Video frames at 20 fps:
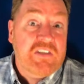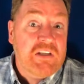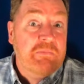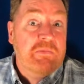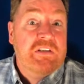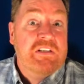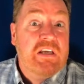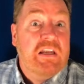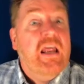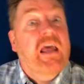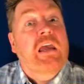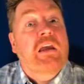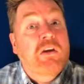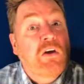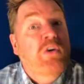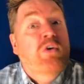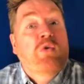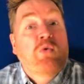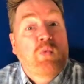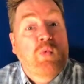someone said, hey,
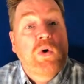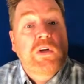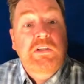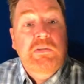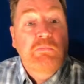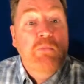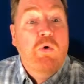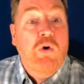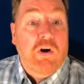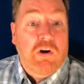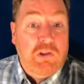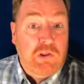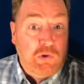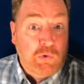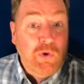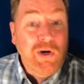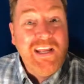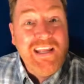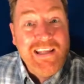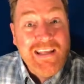what's more,
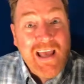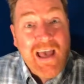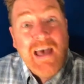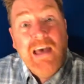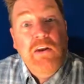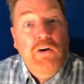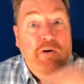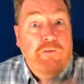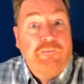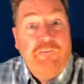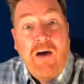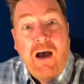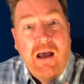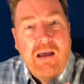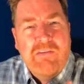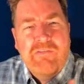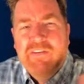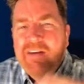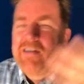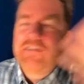3 yen or
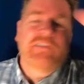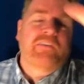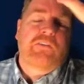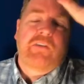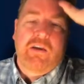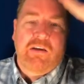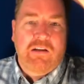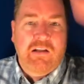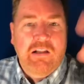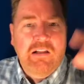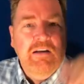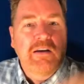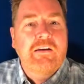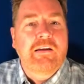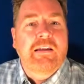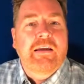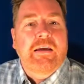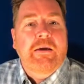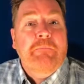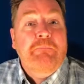5 yen? Okay,
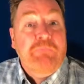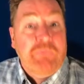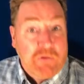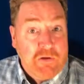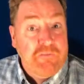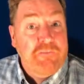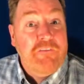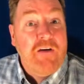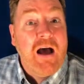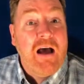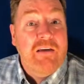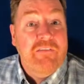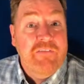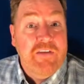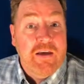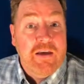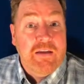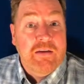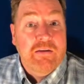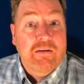clearly 5
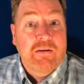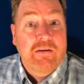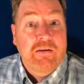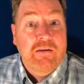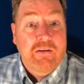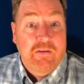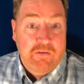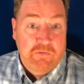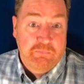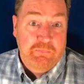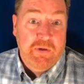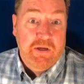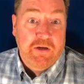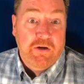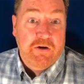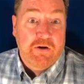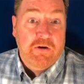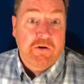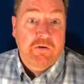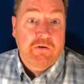yen is
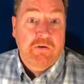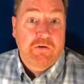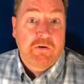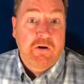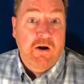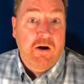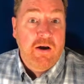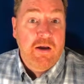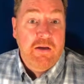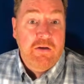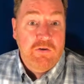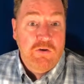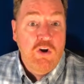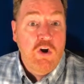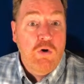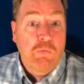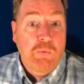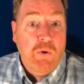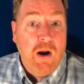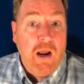bigger. All right,
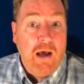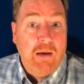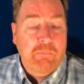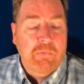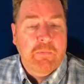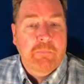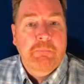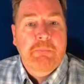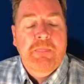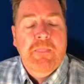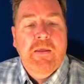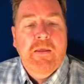no problem.